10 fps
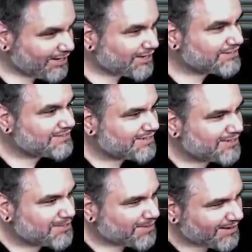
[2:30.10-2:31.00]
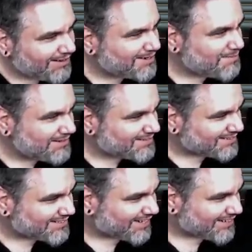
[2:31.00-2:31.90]
Because you can go Noble Hierarch into
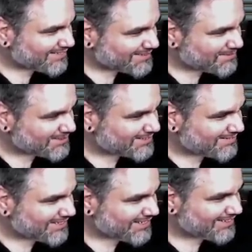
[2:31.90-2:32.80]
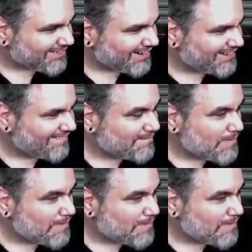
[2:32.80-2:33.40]
Beanstalk Giant. It seems just really good, right?